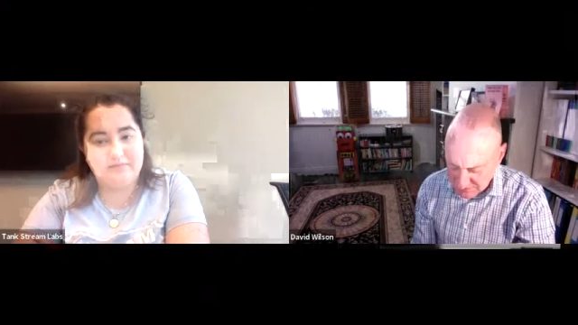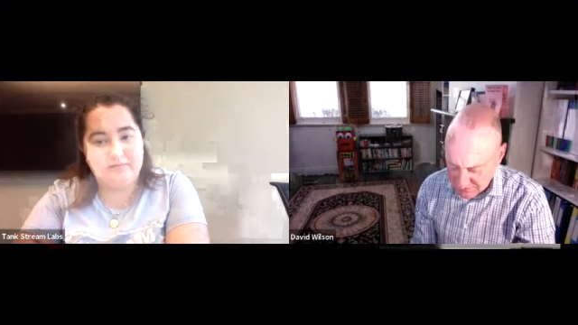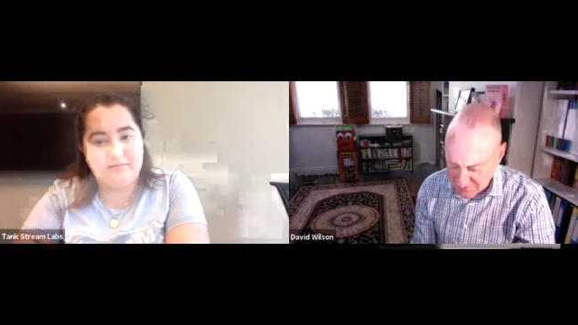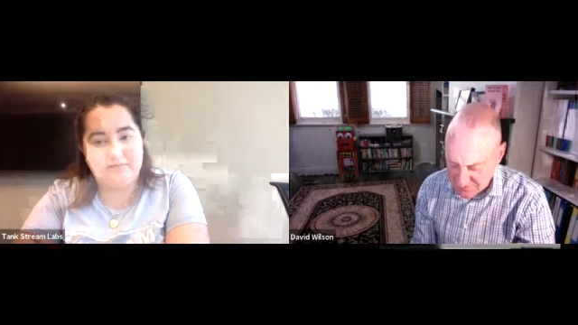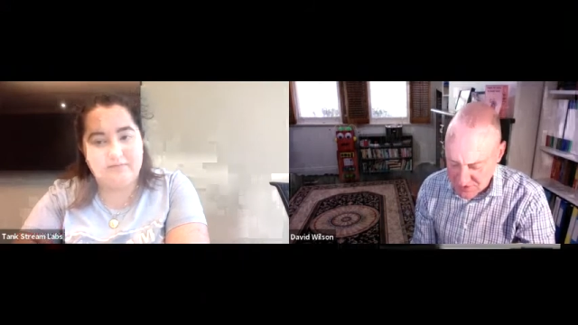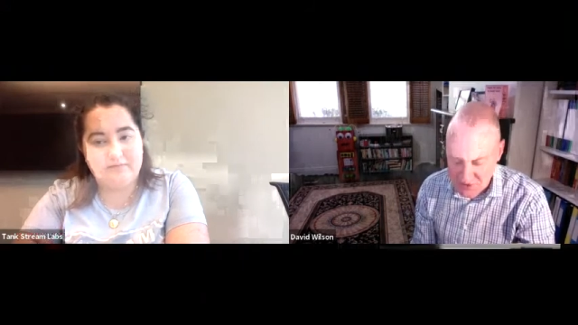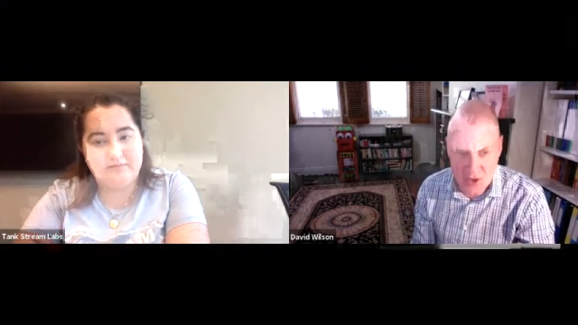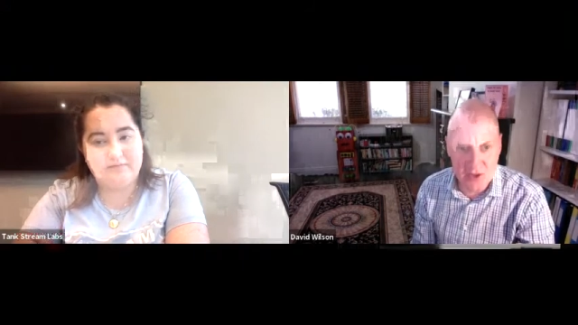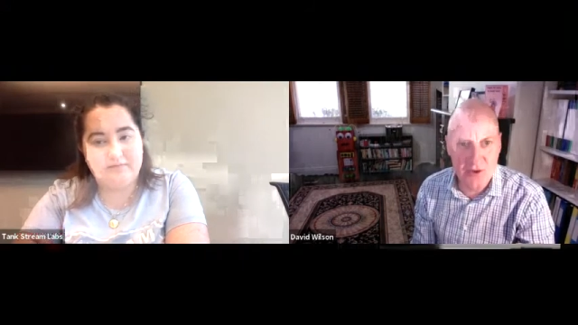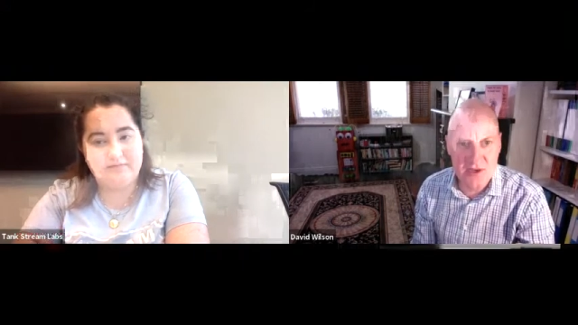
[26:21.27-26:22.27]
Speaker 1: for the for the
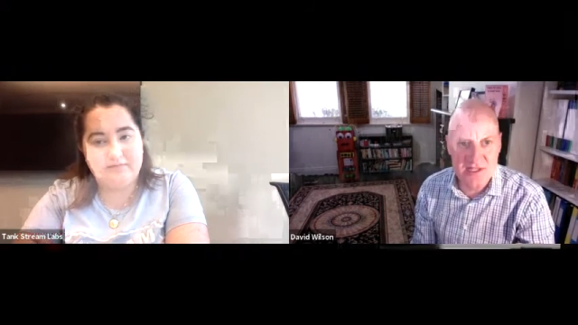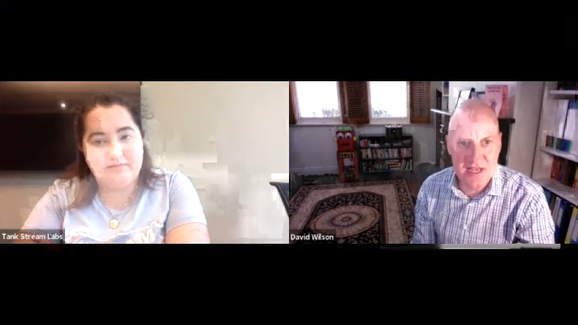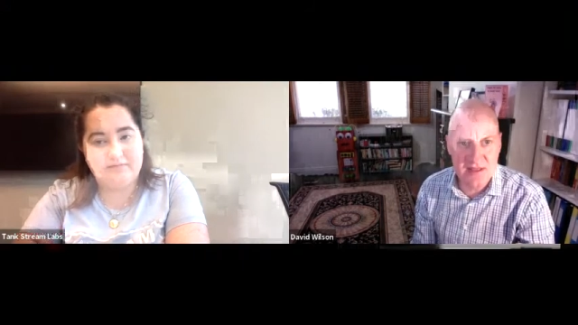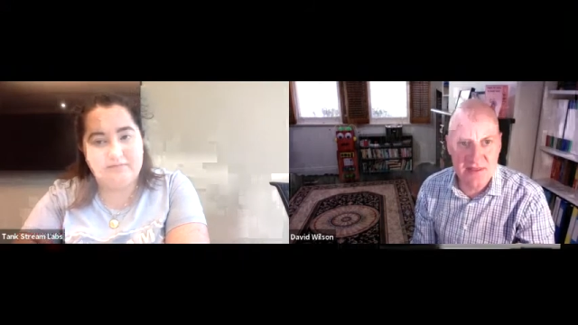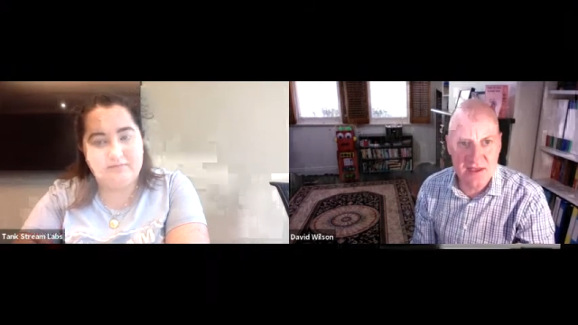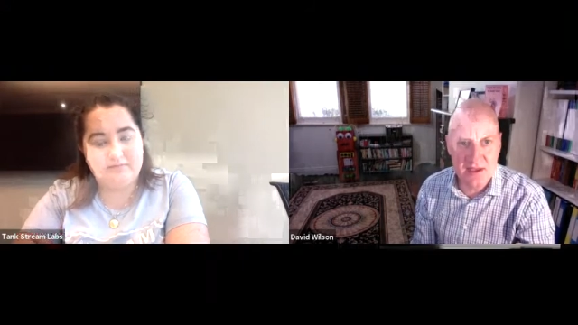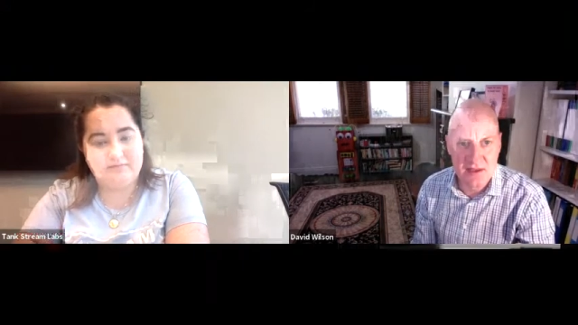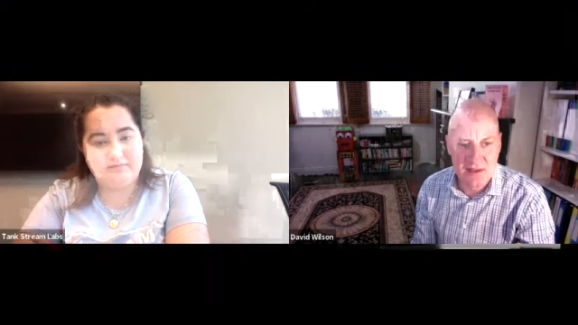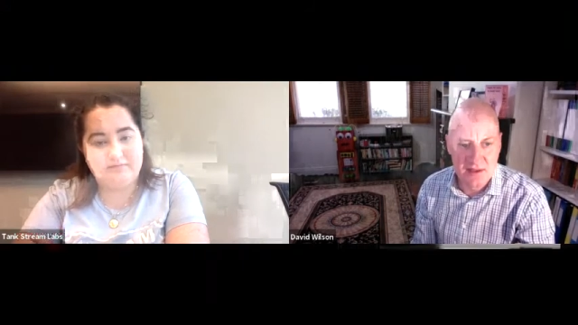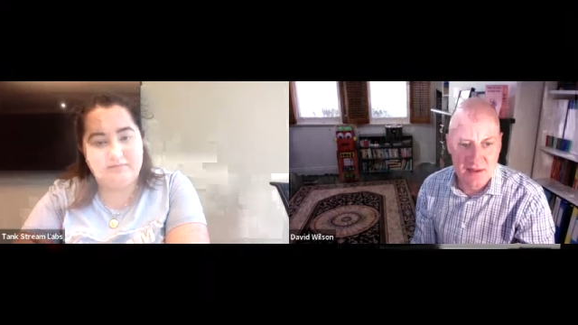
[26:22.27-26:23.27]
non lawyers out
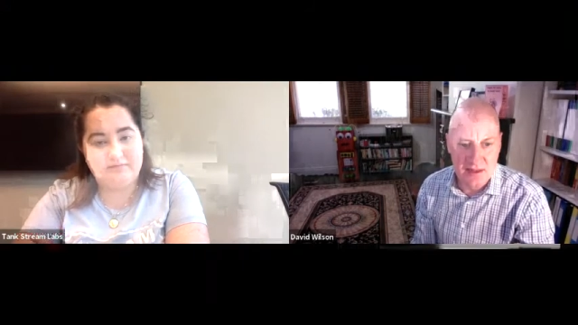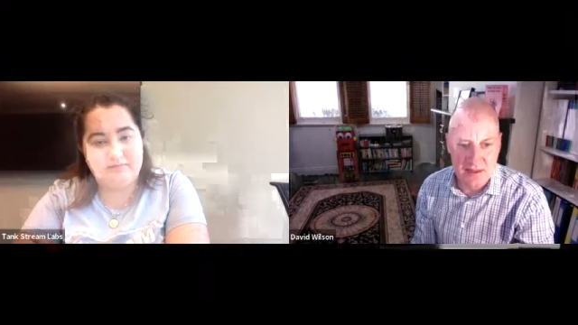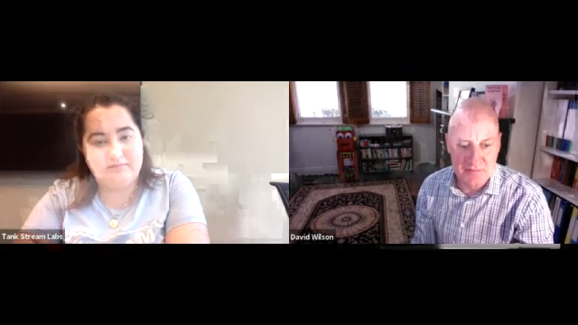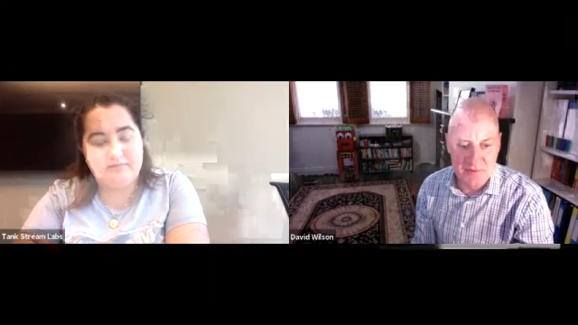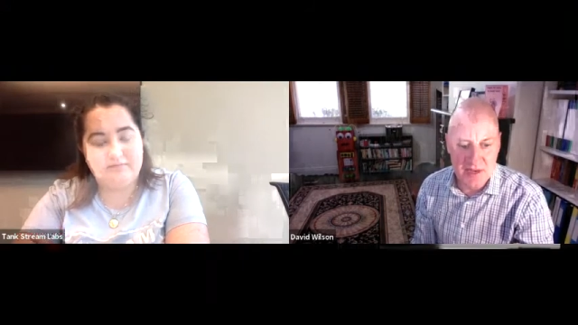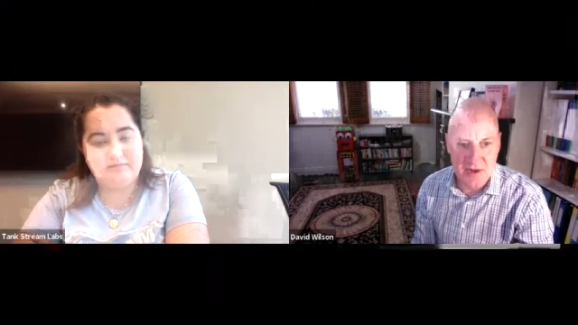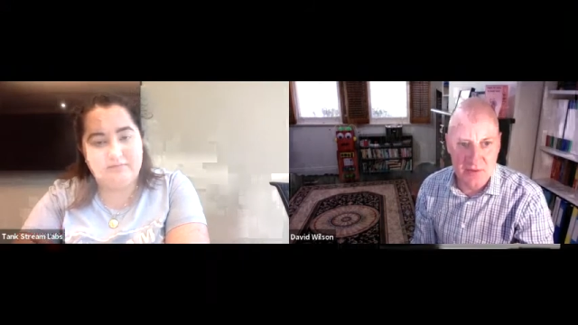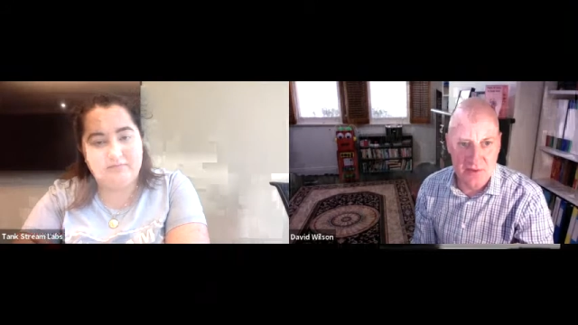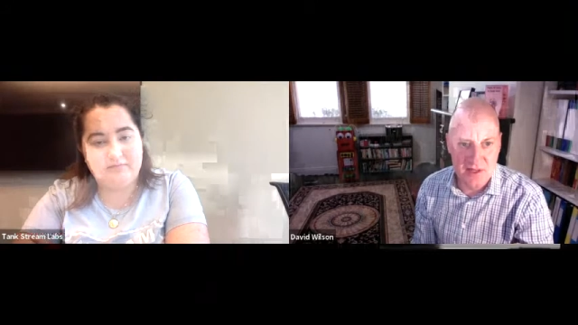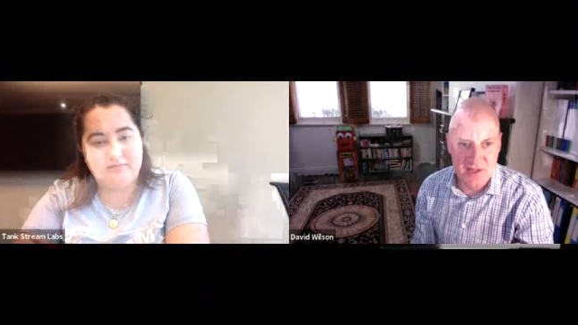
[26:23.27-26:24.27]
there, um, you may
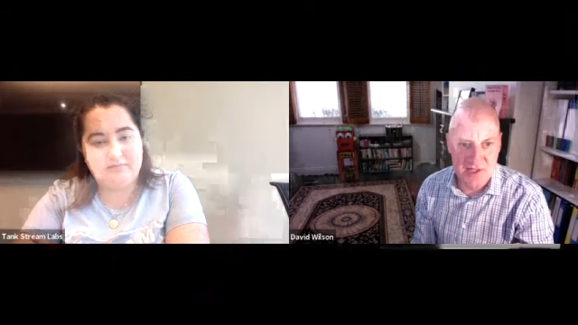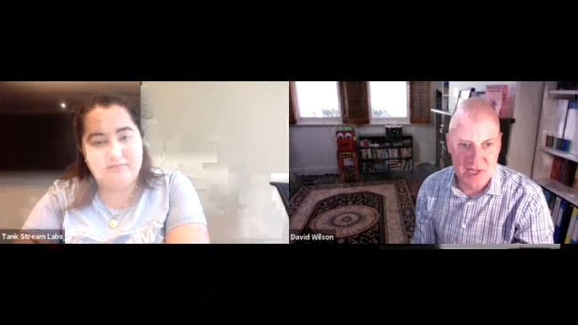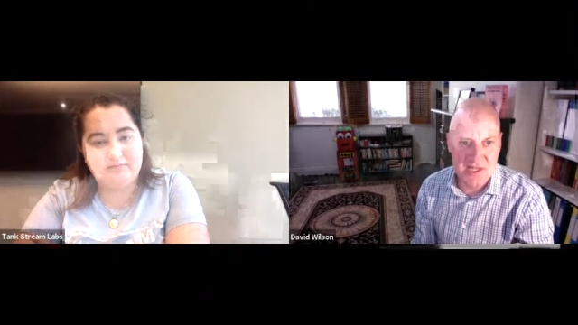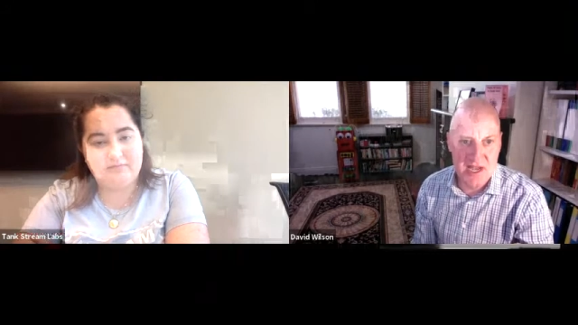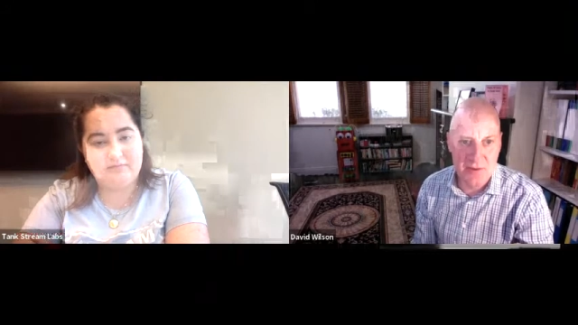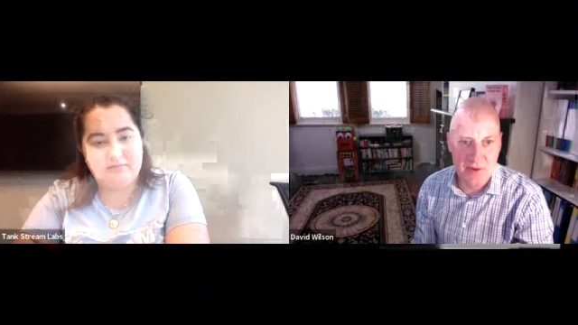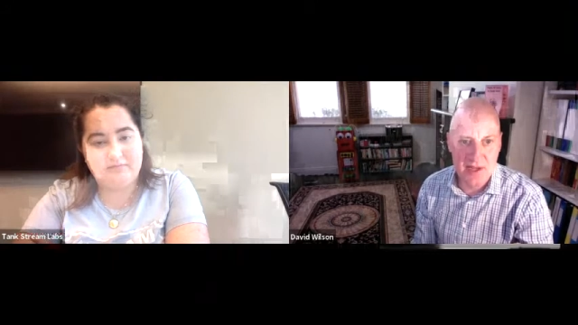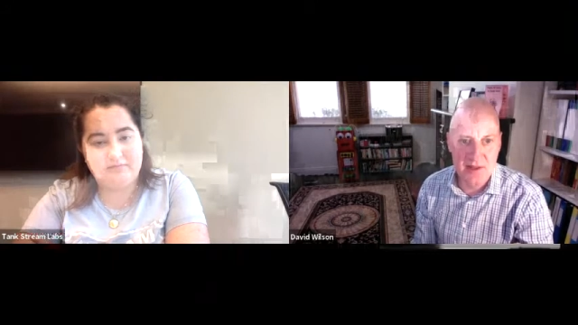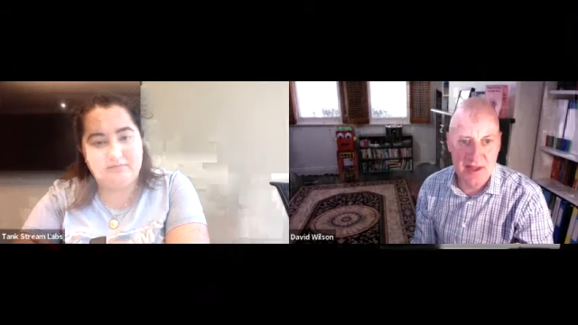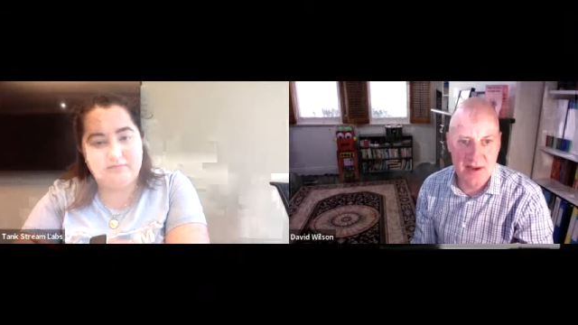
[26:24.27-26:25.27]
not realize just how
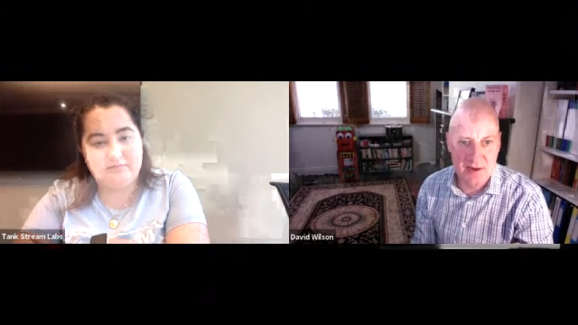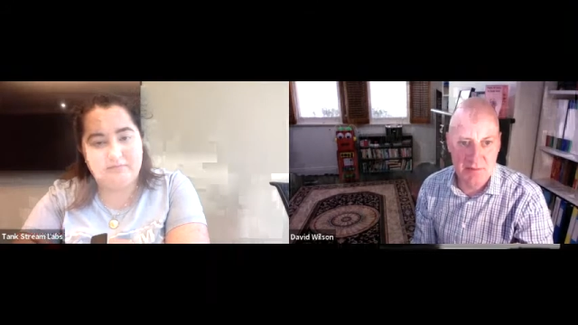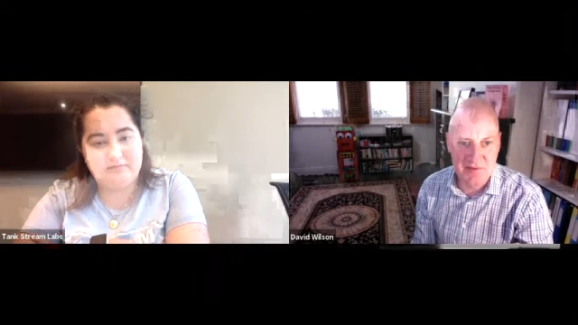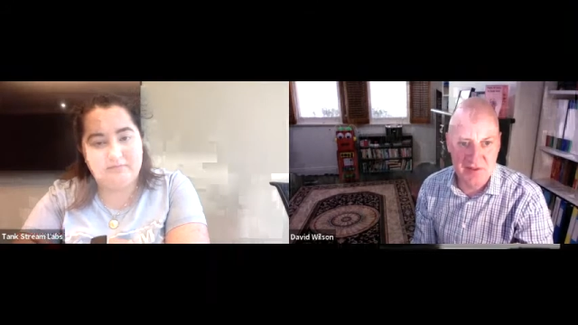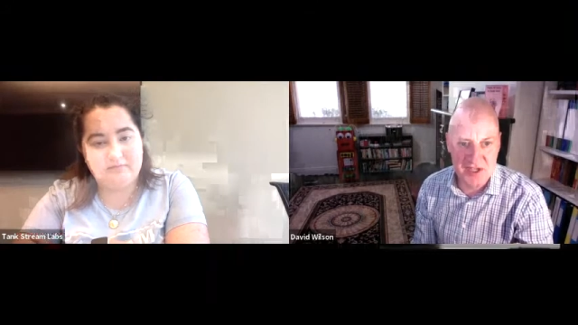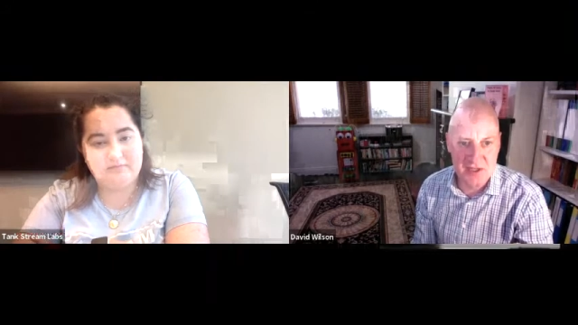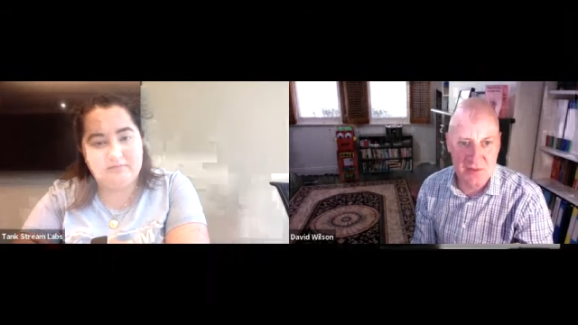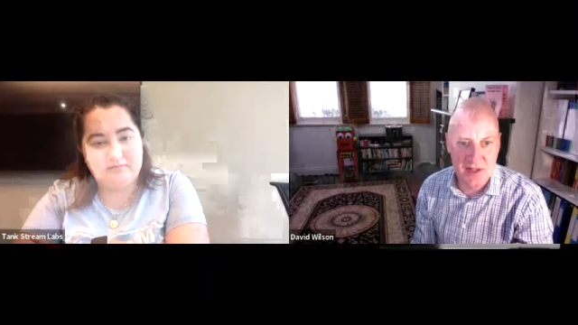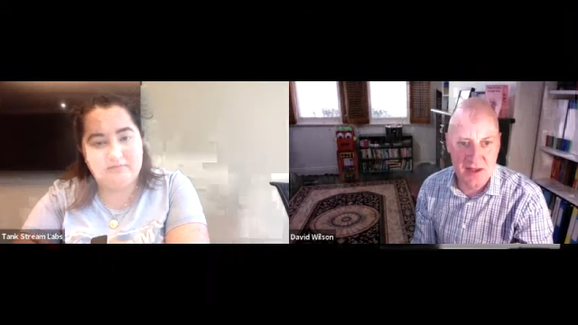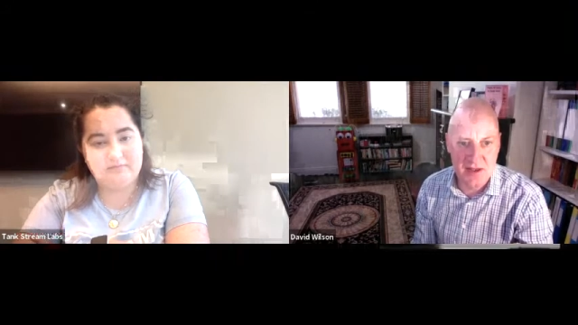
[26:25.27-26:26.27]
regulated a
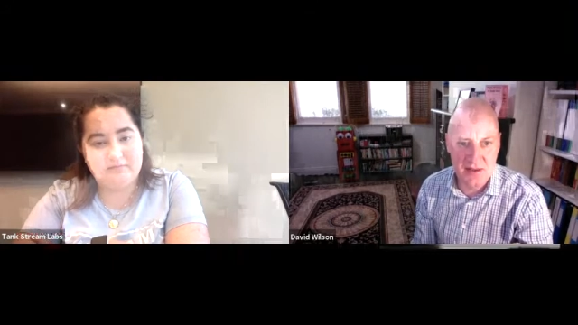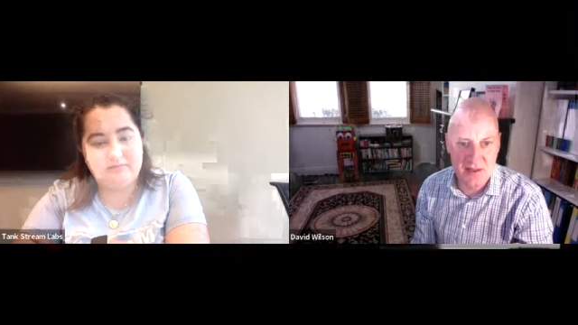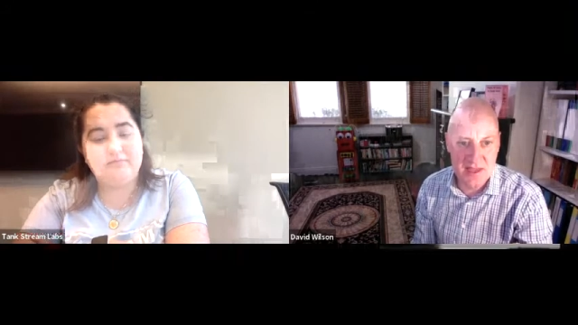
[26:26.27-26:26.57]
profession we are.